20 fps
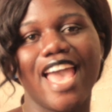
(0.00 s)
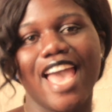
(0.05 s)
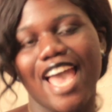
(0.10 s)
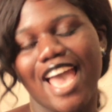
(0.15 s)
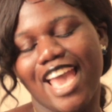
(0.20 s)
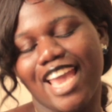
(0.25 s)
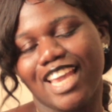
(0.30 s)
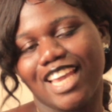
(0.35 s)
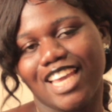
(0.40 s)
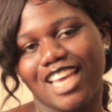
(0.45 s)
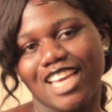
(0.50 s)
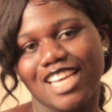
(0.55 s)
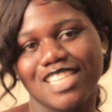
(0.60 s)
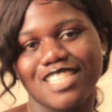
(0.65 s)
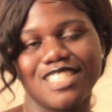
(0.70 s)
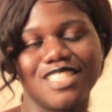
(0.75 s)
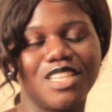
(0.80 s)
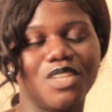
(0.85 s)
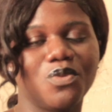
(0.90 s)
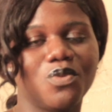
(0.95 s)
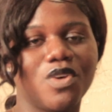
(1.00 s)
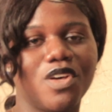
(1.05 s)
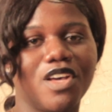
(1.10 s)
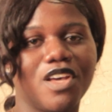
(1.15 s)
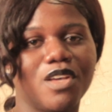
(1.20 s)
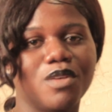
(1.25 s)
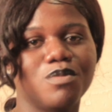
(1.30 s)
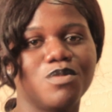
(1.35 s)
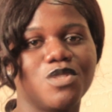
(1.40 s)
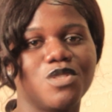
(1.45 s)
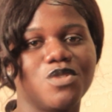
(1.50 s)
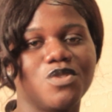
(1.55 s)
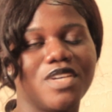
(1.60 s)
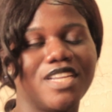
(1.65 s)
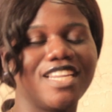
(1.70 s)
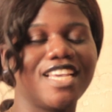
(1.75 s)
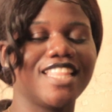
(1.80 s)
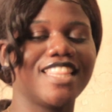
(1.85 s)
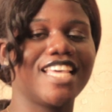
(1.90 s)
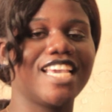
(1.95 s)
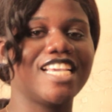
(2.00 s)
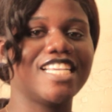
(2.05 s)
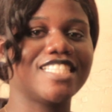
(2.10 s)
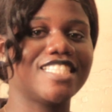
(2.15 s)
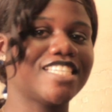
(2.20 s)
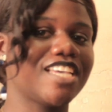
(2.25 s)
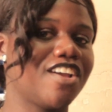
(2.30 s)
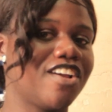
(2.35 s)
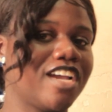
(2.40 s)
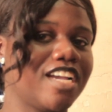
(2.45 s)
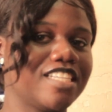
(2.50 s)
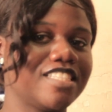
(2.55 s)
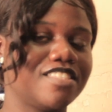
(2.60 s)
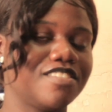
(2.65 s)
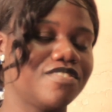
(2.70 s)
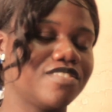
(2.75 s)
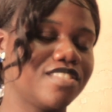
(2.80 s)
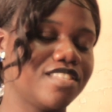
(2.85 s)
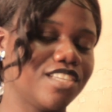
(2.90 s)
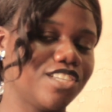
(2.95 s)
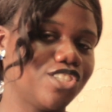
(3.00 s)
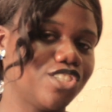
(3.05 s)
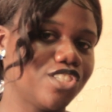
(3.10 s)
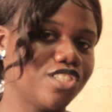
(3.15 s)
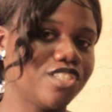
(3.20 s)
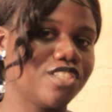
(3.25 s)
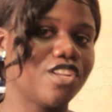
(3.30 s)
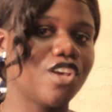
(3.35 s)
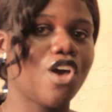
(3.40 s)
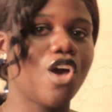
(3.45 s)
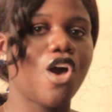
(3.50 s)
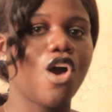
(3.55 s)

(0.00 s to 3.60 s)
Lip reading: Hi guys, and welcome to another interactive session